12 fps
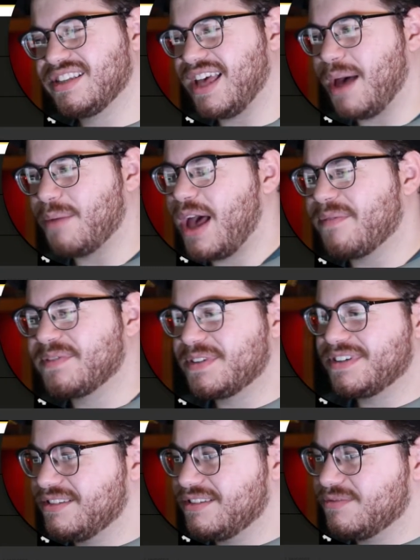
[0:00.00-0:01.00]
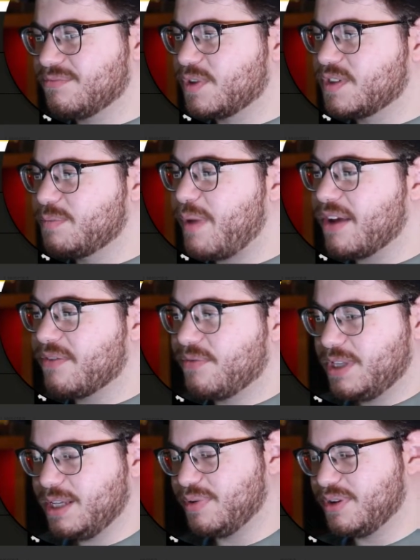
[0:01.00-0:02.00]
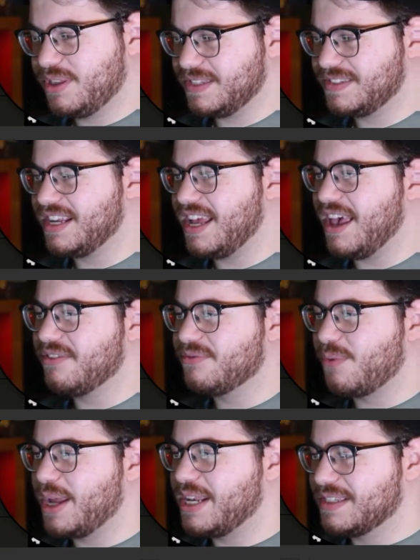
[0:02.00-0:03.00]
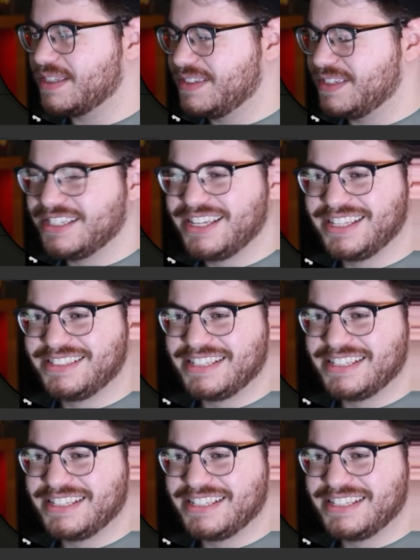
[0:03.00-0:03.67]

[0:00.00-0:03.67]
I'm gonna have to respectfully put this in F right next to